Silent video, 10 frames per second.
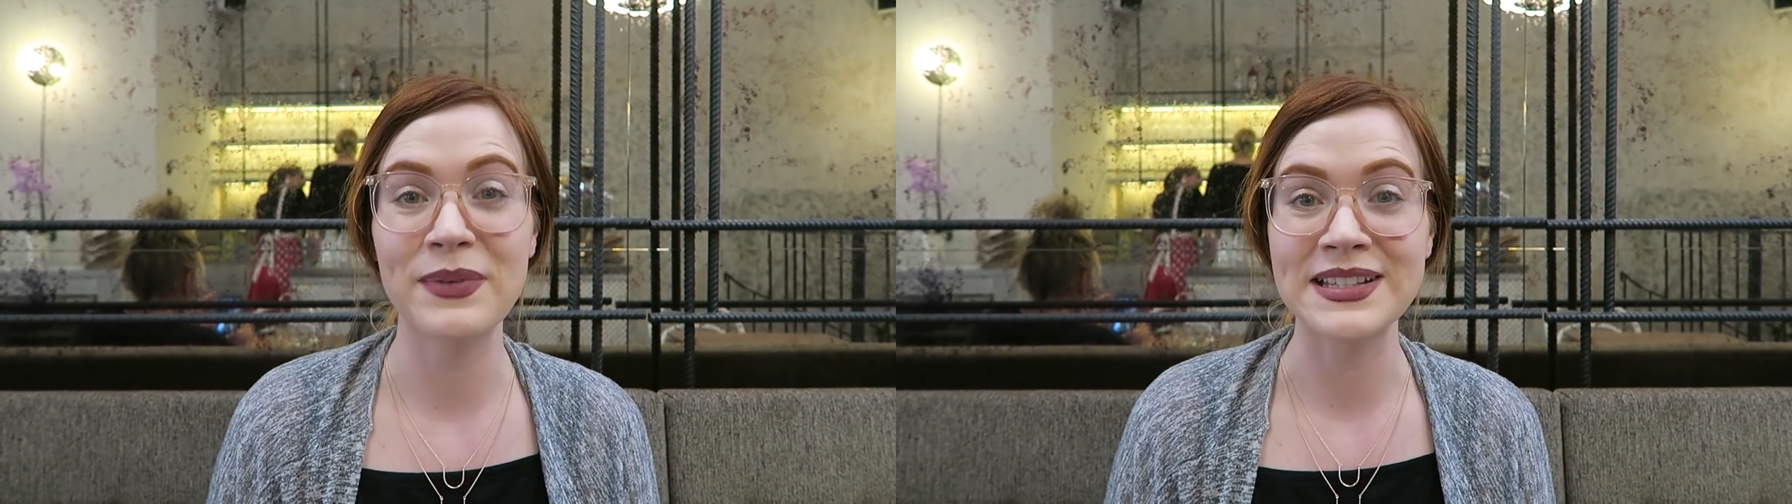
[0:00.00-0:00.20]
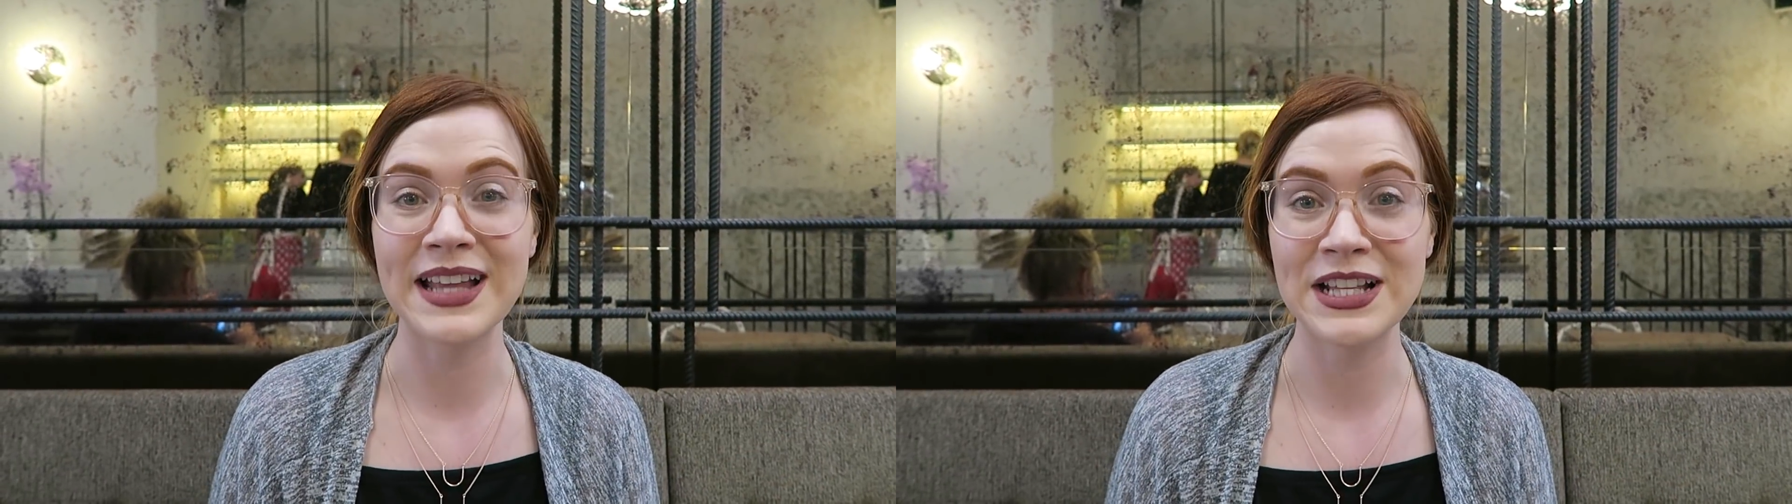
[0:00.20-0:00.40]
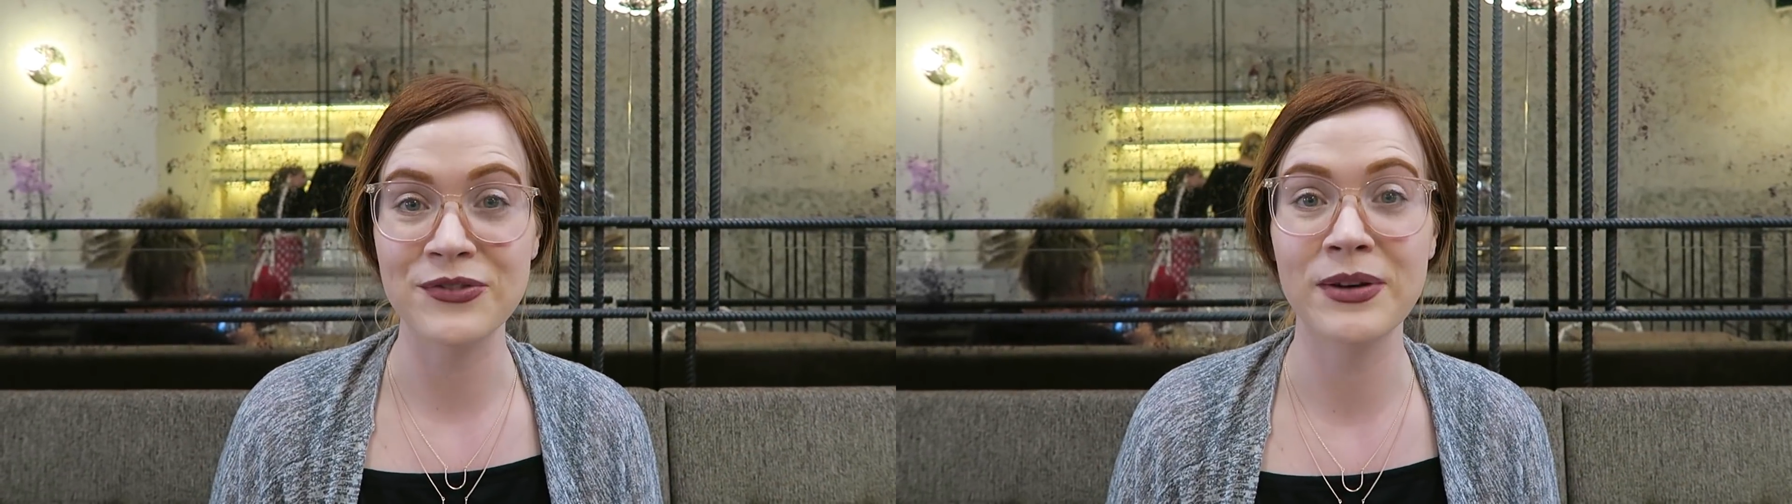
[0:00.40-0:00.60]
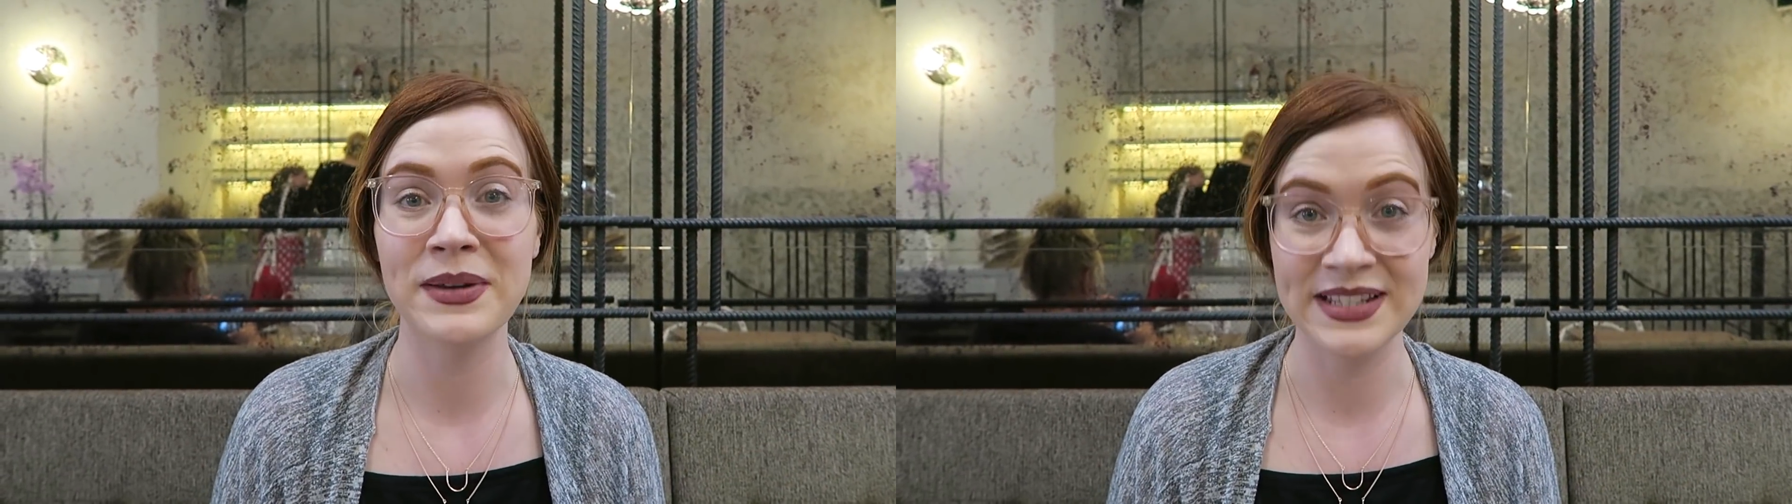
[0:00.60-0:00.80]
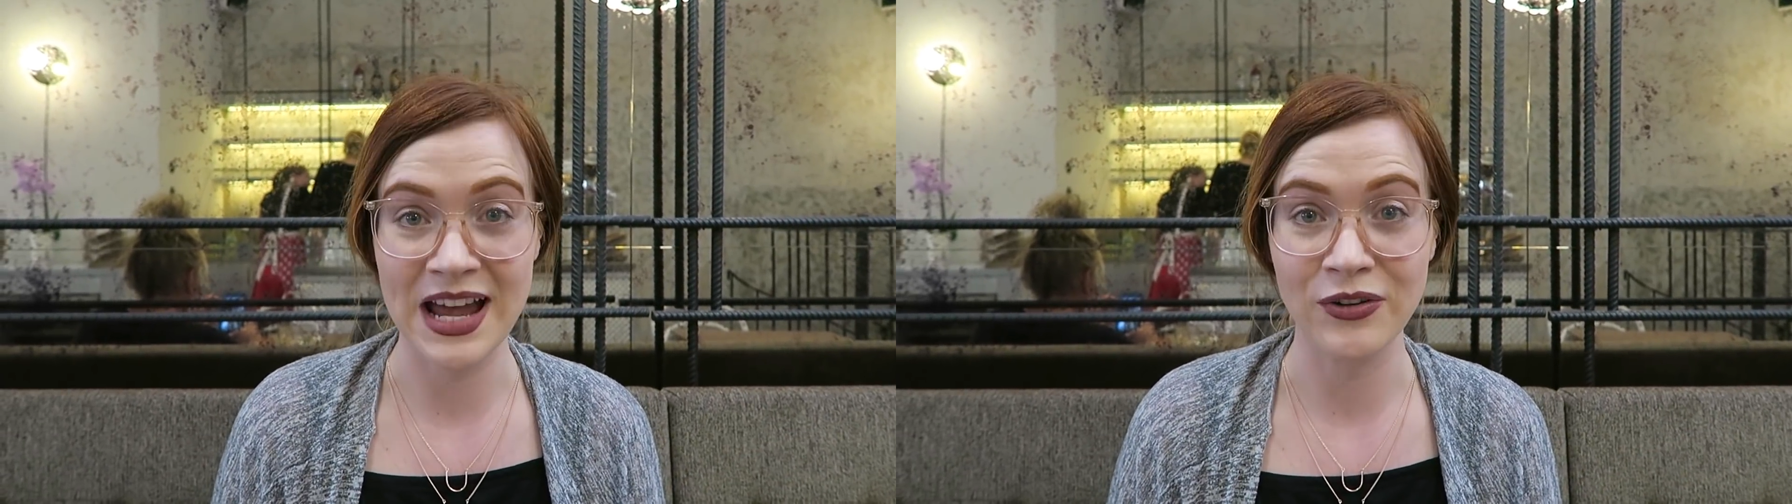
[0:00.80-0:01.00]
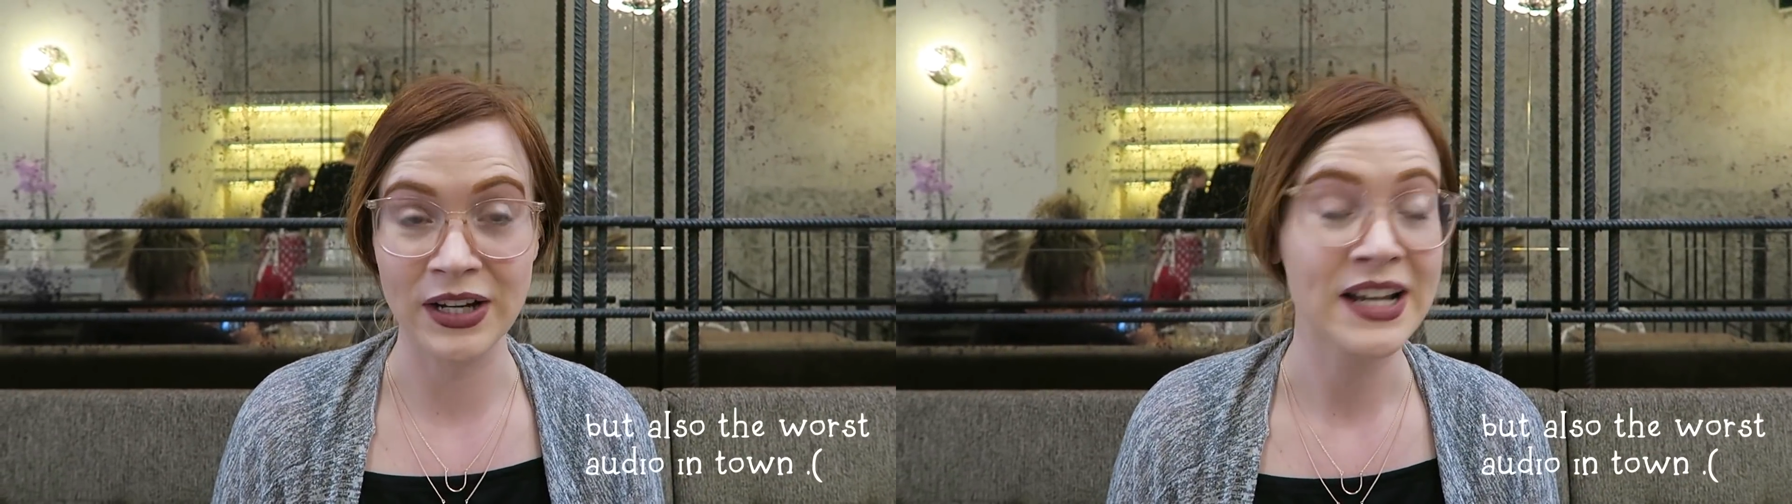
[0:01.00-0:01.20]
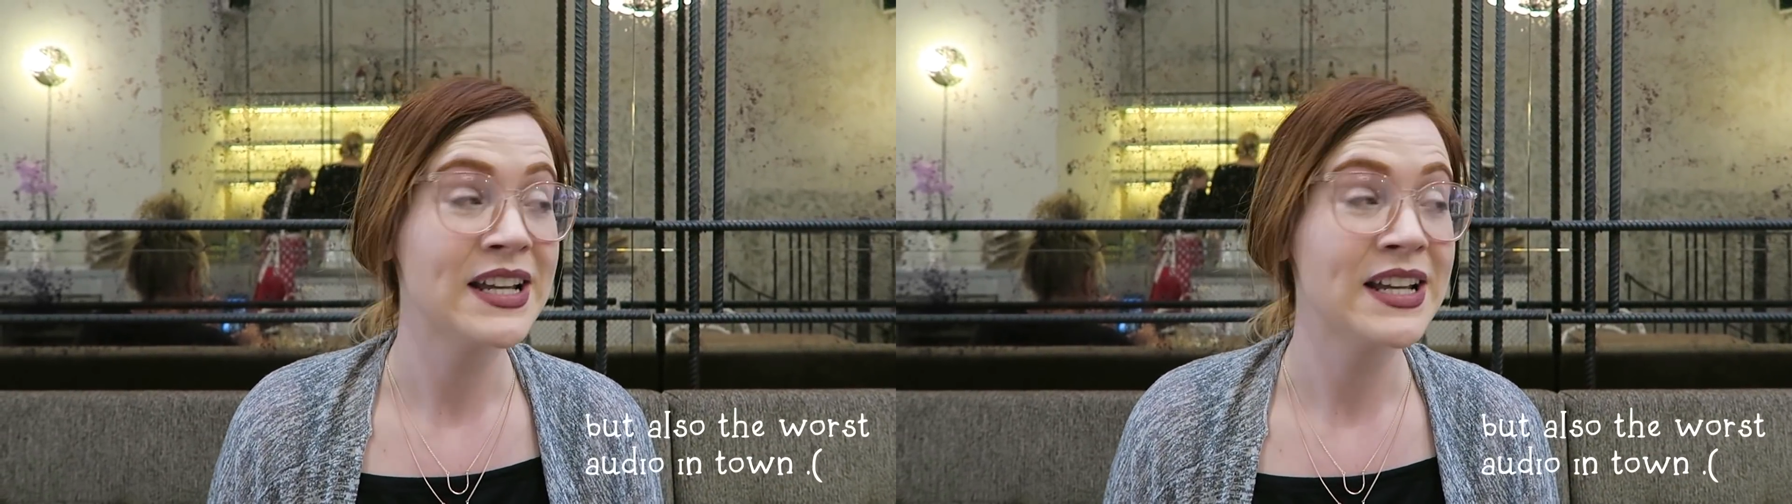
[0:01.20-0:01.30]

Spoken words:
best ice cream in town,